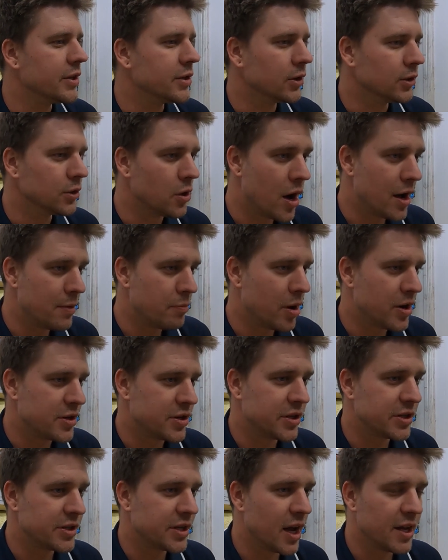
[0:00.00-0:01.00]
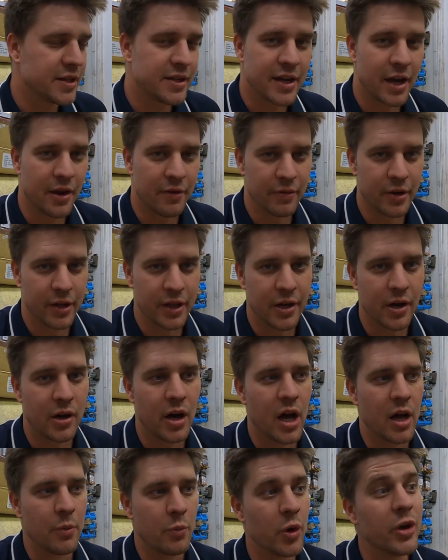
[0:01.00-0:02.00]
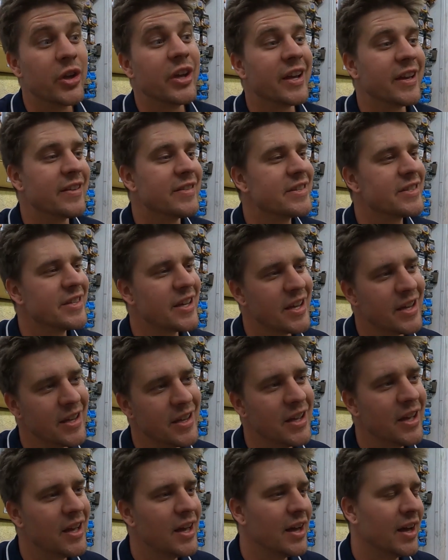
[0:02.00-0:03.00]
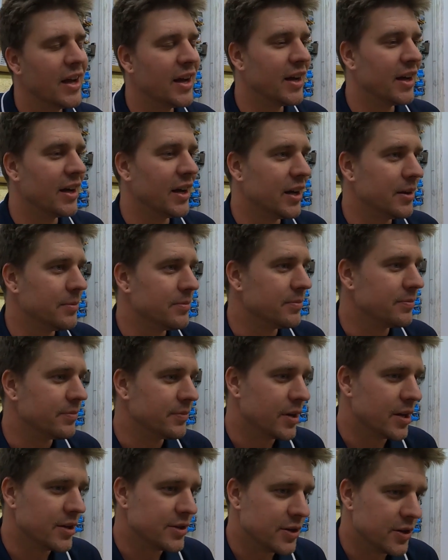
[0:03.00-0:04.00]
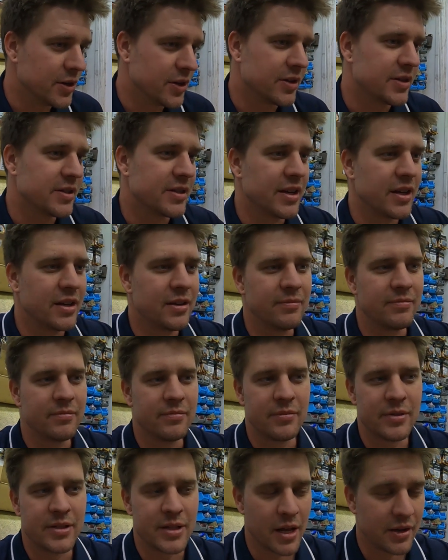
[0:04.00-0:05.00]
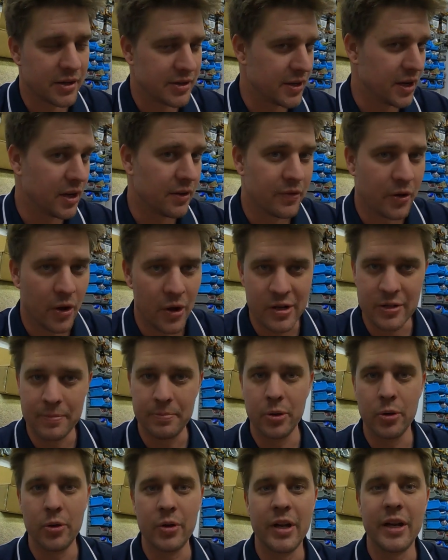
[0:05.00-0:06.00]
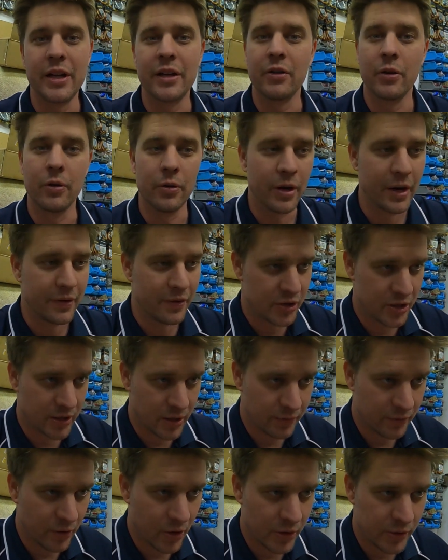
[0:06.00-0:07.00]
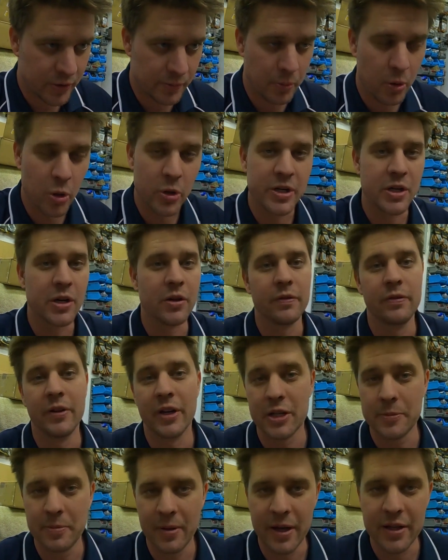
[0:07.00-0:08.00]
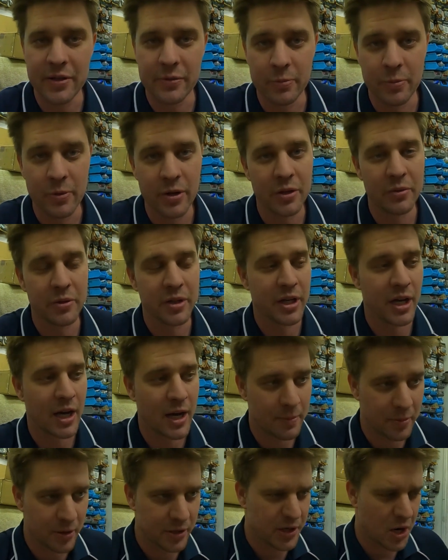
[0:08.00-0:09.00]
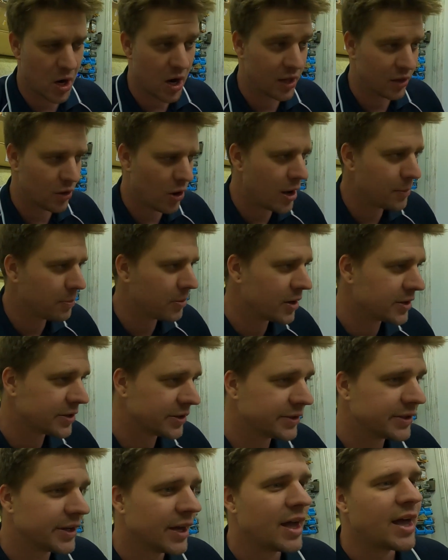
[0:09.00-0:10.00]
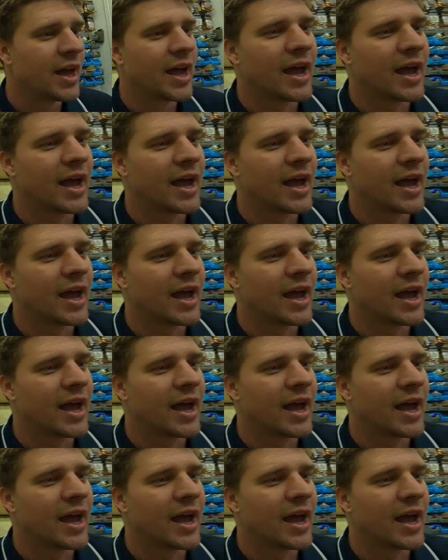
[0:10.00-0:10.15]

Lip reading: your line pressures start to get really high. And what you can see is you can start to see converters ballooning, or even just converters pushing on flex plates really hard because of high line pressures.